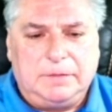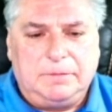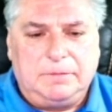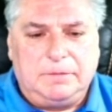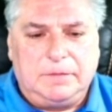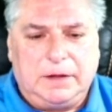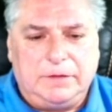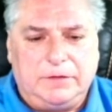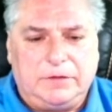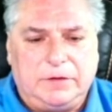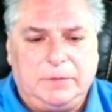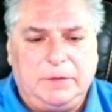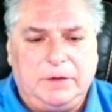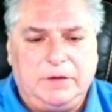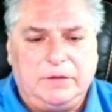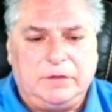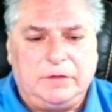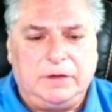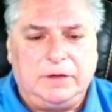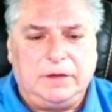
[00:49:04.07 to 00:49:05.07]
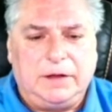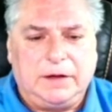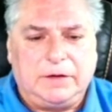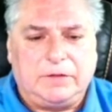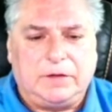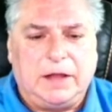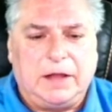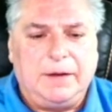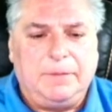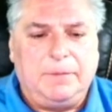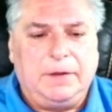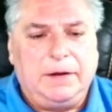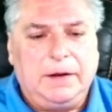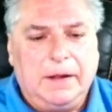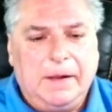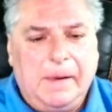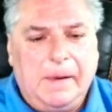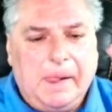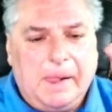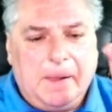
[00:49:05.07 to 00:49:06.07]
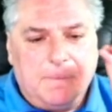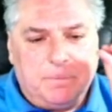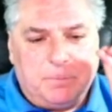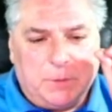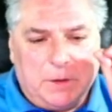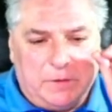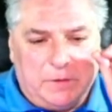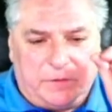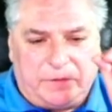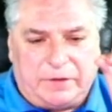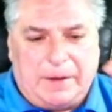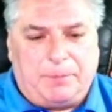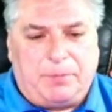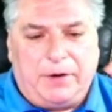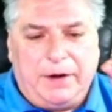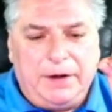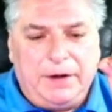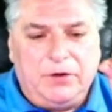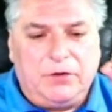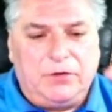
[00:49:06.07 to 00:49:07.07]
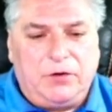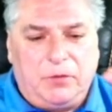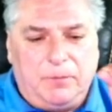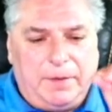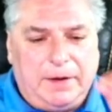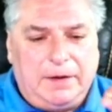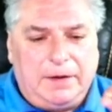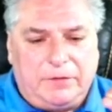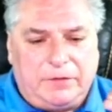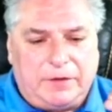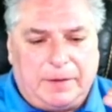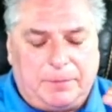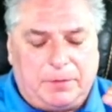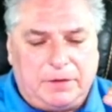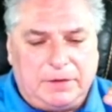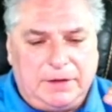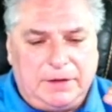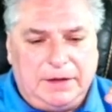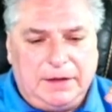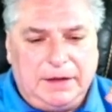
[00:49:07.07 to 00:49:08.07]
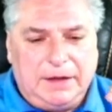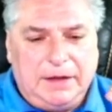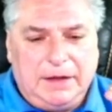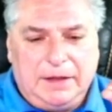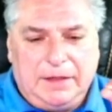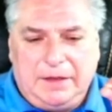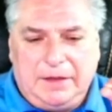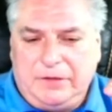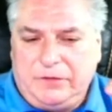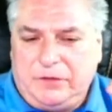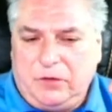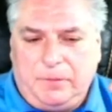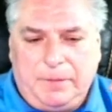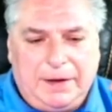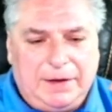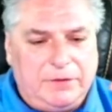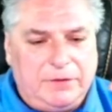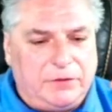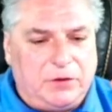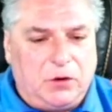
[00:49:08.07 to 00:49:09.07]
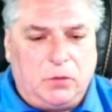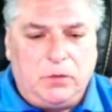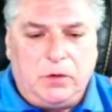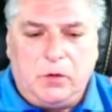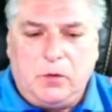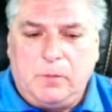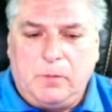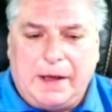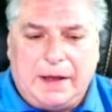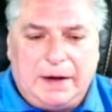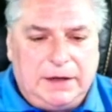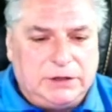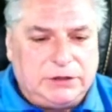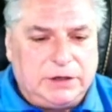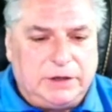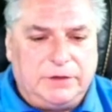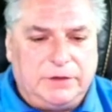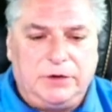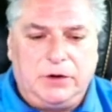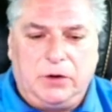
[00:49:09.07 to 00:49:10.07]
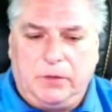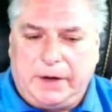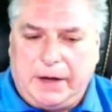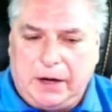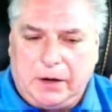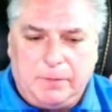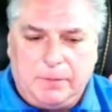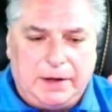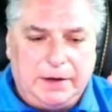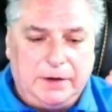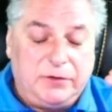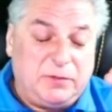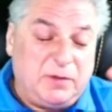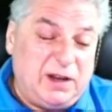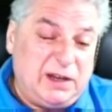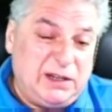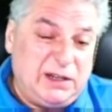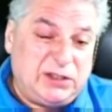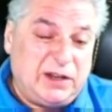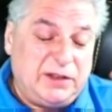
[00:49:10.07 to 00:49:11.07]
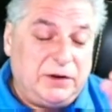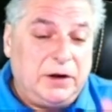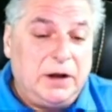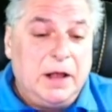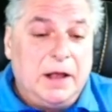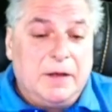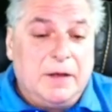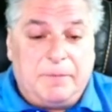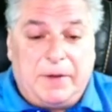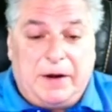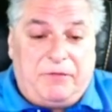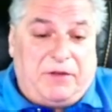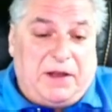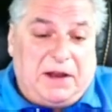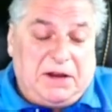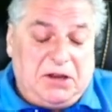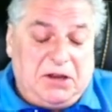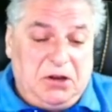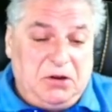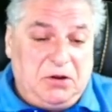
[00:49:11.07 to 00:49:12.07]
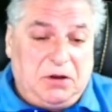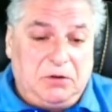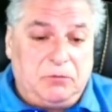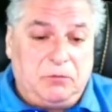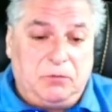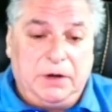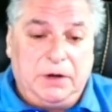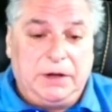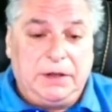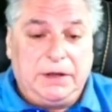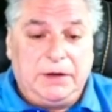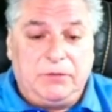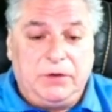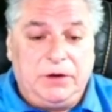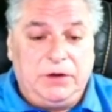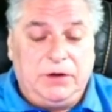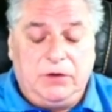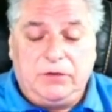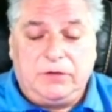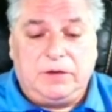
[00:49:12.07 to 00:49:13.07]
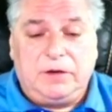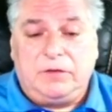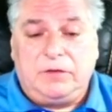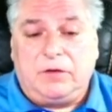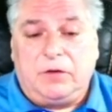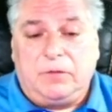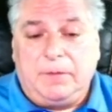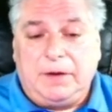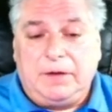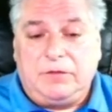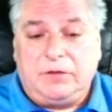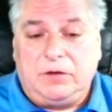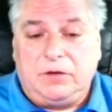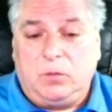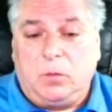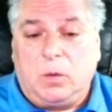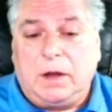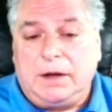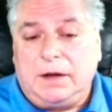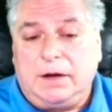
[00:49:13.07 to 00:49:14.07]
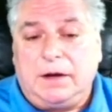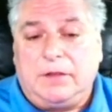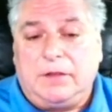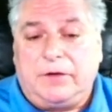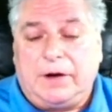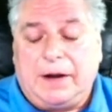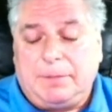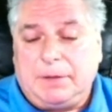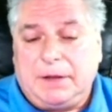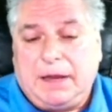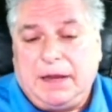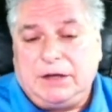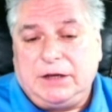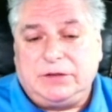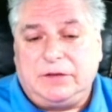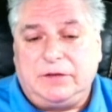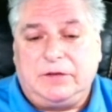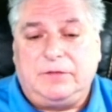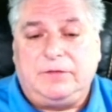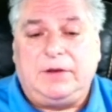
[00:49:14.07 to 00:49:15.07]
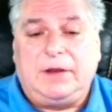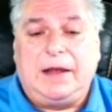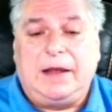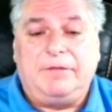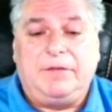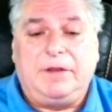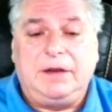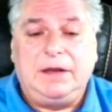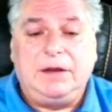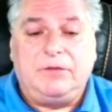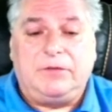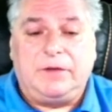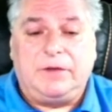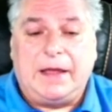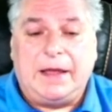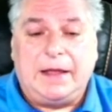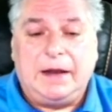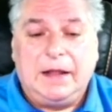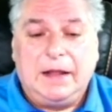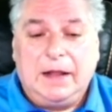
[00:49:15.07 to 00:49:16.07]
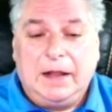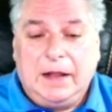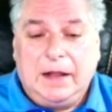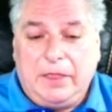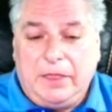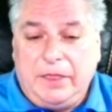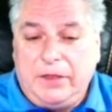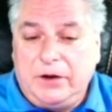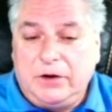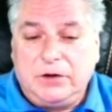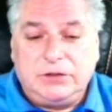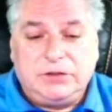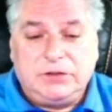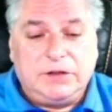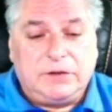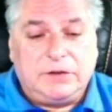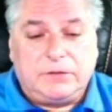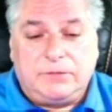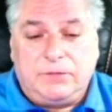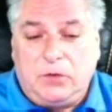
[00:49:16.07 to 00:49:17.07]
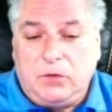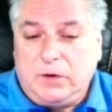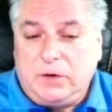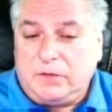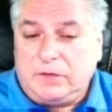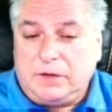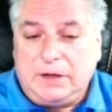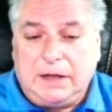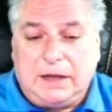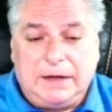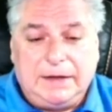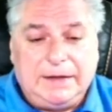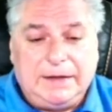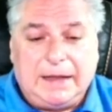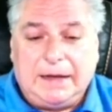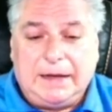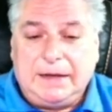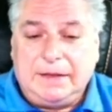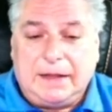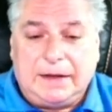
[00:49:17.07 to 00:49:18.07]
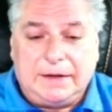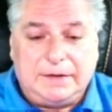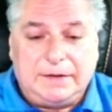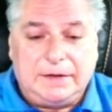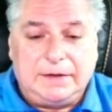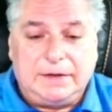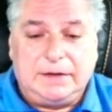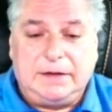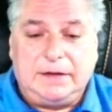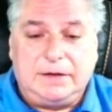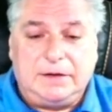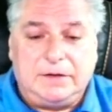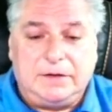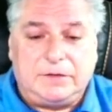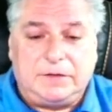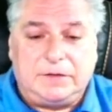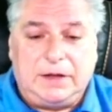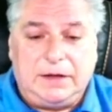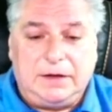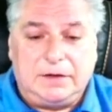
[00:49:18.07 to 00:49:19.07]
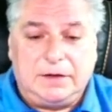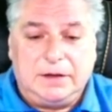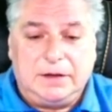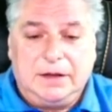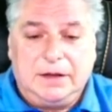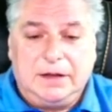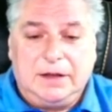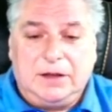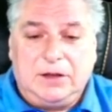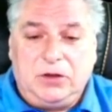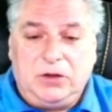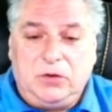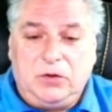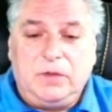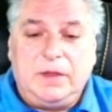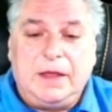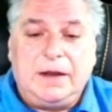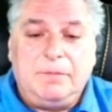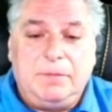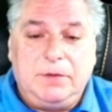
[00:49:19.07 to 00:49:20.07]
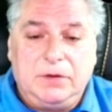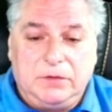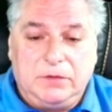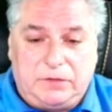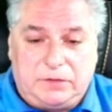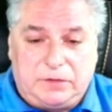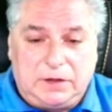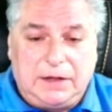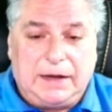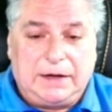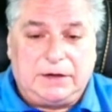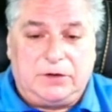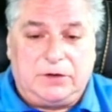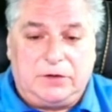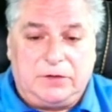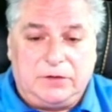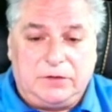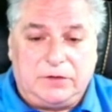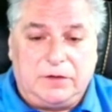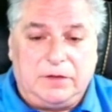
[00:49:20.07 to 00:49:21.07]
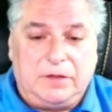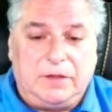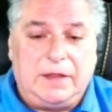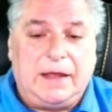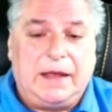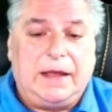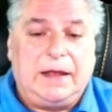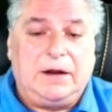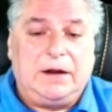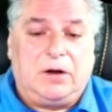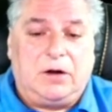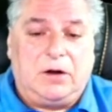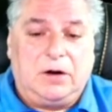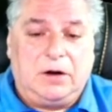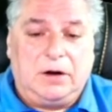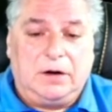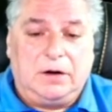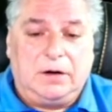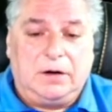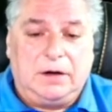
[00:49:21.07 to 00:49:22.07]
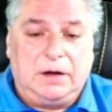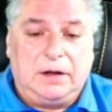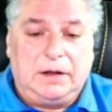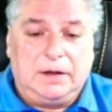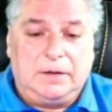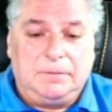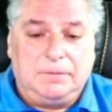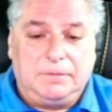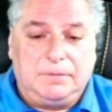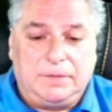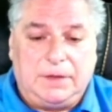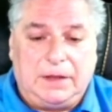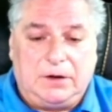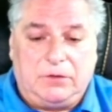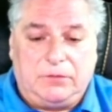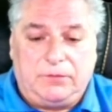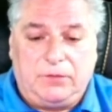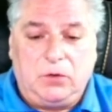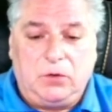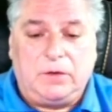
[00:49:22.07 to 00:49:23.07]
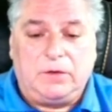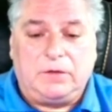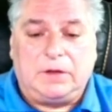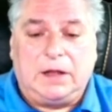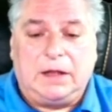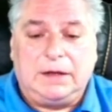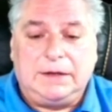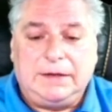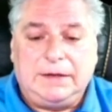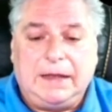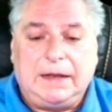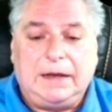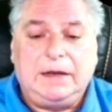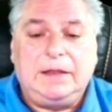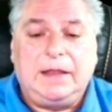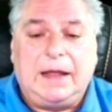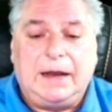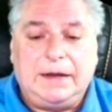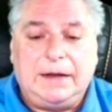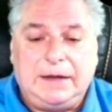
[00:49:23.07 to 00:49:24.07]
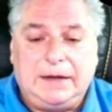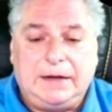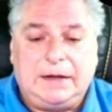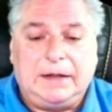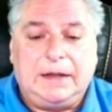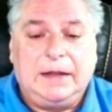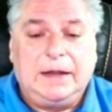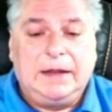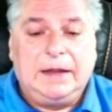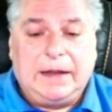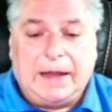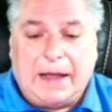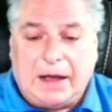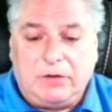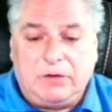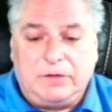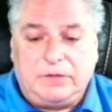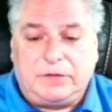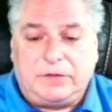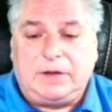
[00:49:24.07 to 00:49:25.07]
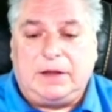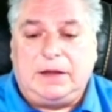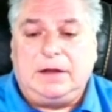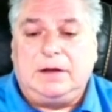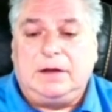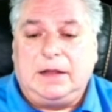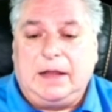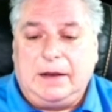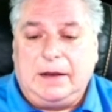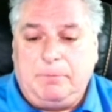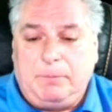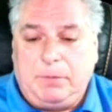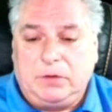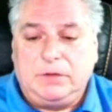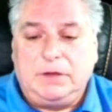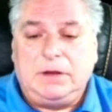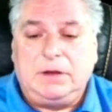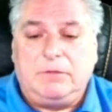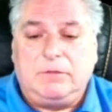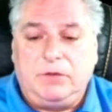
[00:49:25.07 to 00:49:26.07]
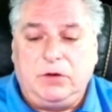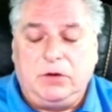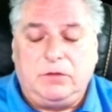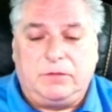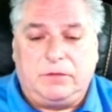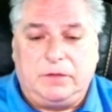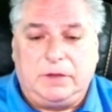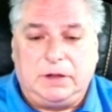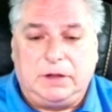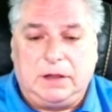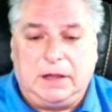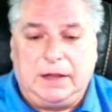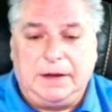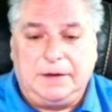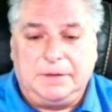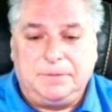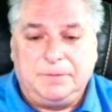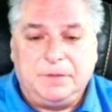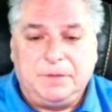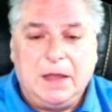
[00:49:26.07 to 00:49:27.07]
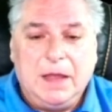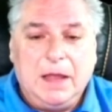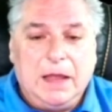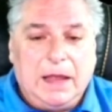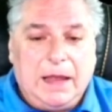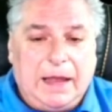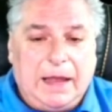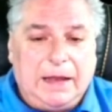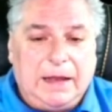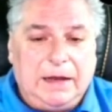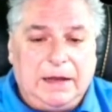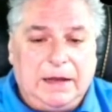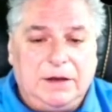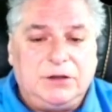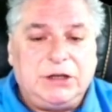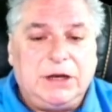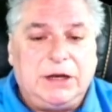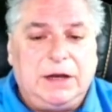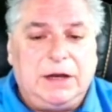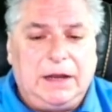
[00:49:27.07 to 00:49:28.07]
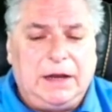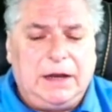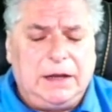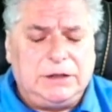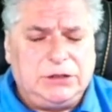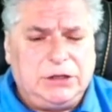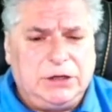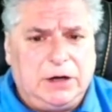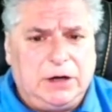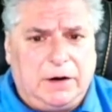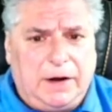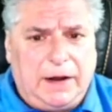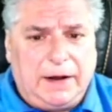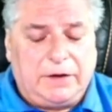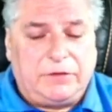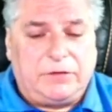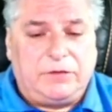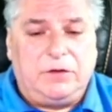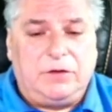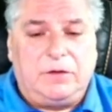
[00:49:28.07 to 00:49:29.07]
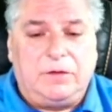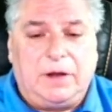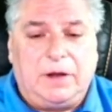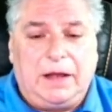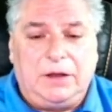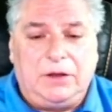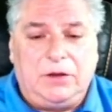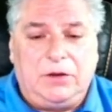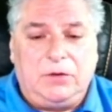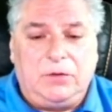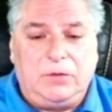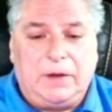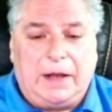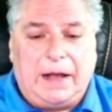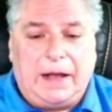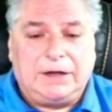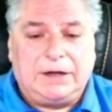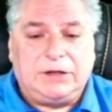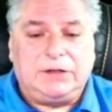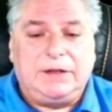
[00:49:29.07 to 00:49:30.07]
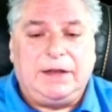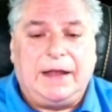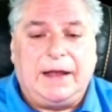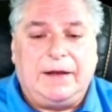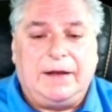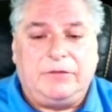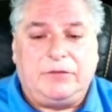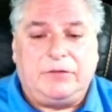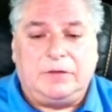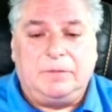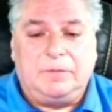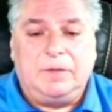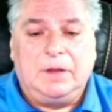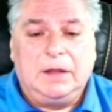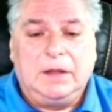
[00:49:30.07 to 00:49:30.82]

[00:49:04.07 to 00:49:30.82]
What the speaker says: on some of these in the next slide. But separating your domains separately. These domains don't know about each other, don't care about each other. Matter of fact, you could really reuse these domains that you want in other applications if you have the need for that. They're just focusing on getting that data into state. You then build selectors that are focused on getting that data out of state and building a view for the client. And in NGRX, you actually have some